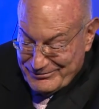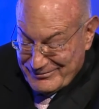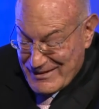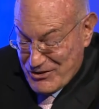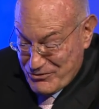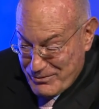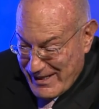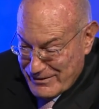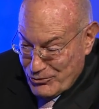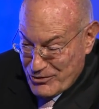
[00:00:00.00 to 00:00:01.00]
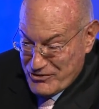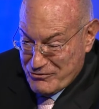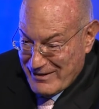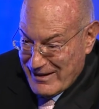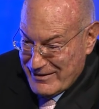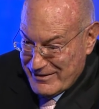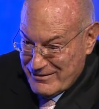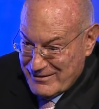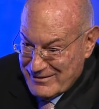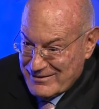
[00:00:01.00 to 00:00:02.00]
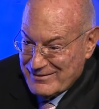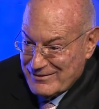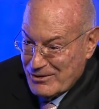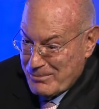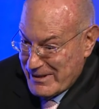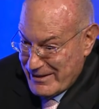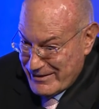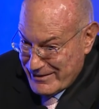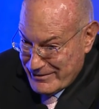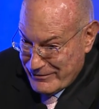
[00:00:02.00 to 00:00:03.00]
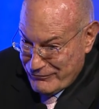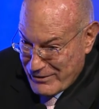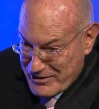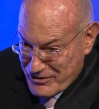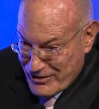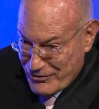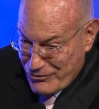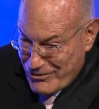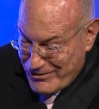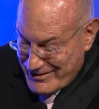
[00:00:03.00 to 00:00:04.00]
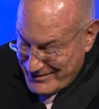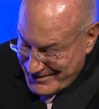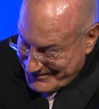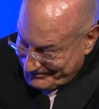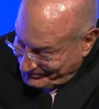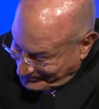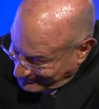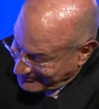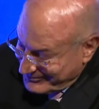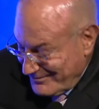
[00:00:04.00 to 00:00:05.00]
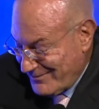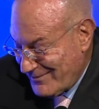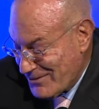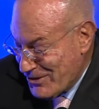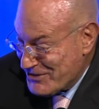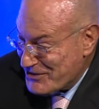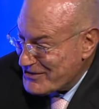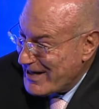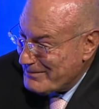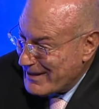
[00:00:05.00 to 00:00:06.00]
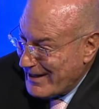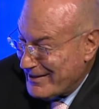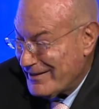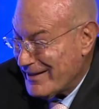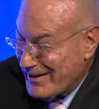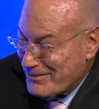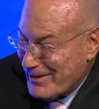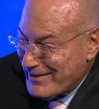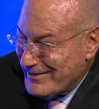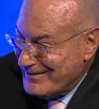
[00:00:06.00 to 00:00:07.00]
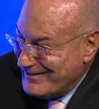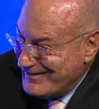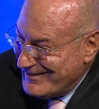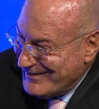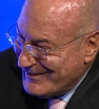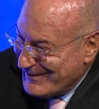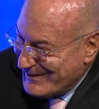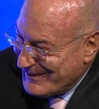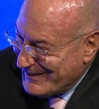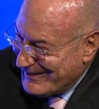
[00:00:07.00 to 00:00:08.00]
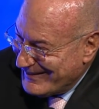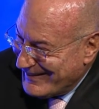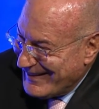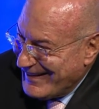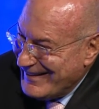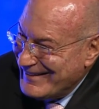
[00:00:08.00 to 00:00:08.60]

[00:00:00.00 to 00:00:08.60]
because we had two Australian, nobody heard of, Russell Crowe and what's his name, Danny, the other one? Huh?